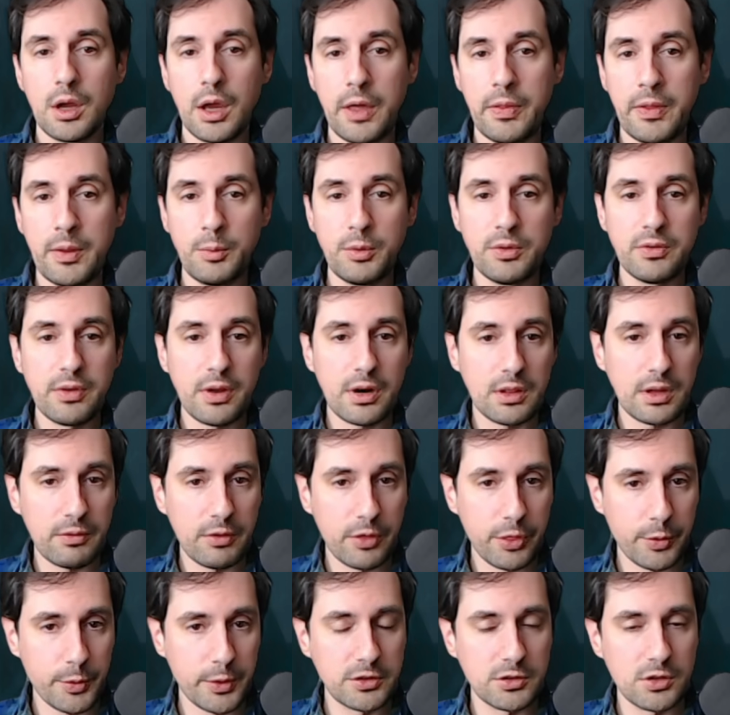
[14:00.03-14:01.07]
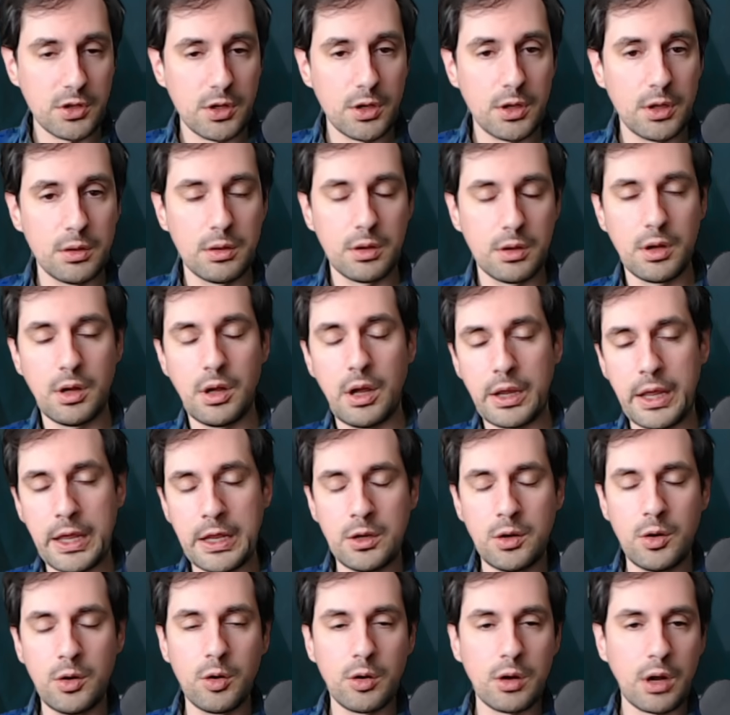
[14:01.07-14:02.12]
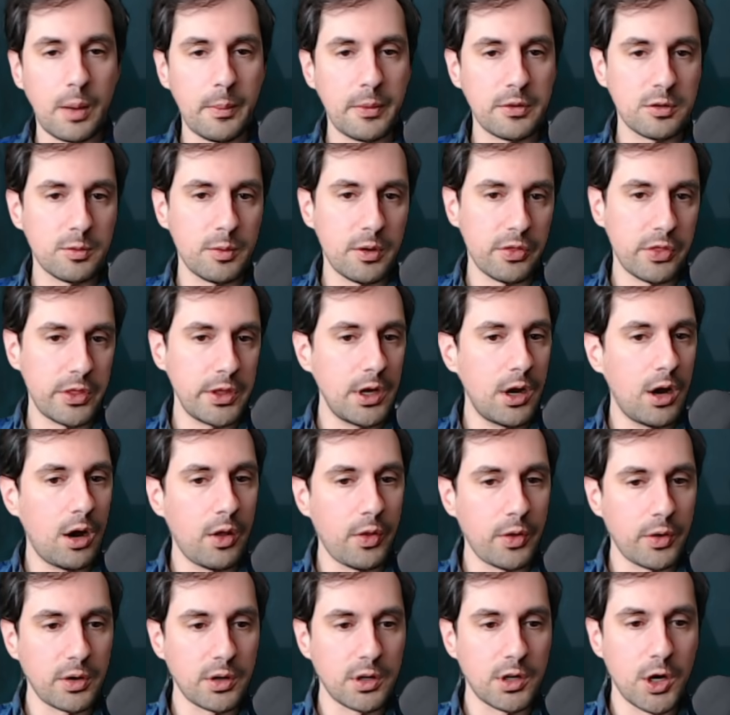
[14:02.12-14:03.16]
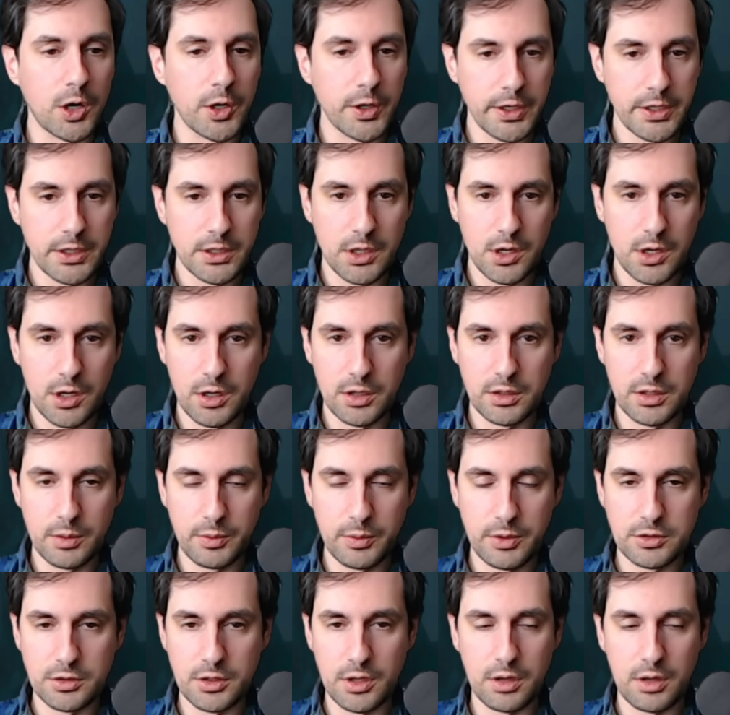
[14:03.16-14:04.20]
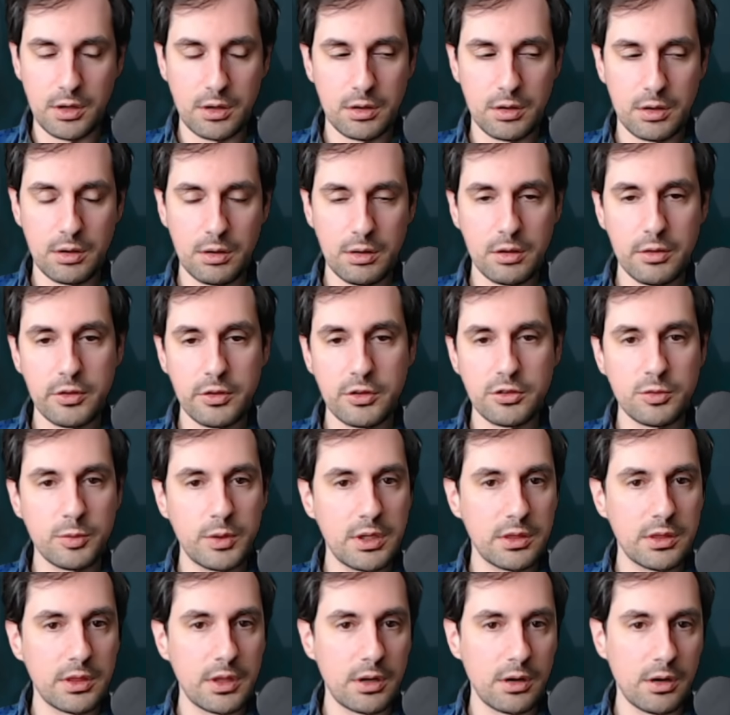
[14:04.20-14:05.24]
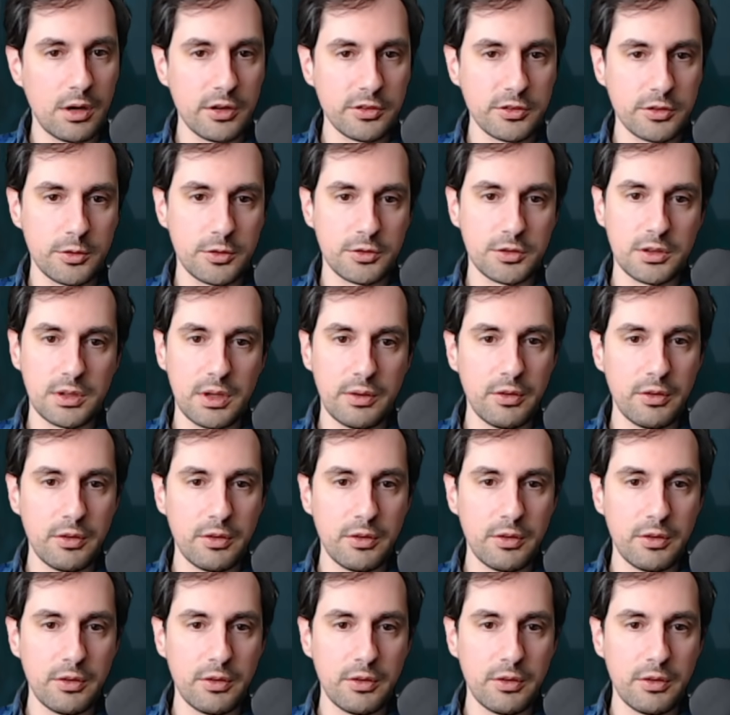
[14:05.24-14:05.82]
And then we've got a level 3 skill. Again, no comments about the other Guardian card that we saw earlier this week that also is